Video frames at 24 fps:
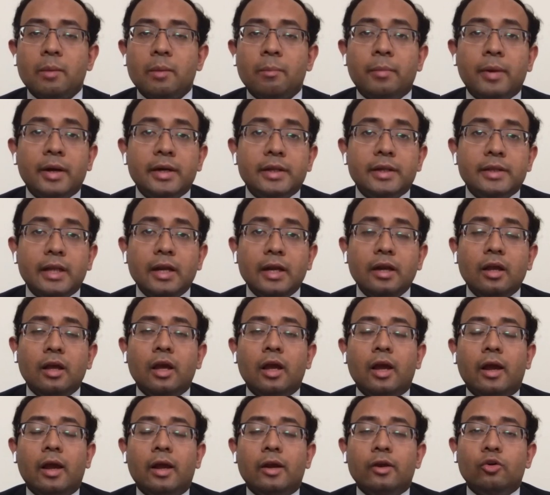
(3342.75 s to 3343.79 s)
But then
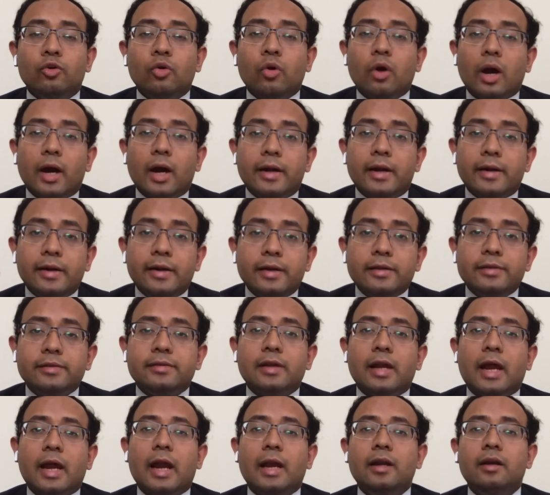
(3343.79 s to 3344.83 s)
to
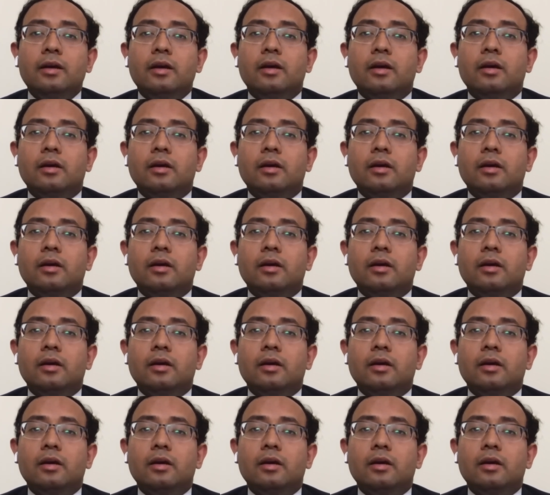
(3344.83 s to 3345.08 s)
understand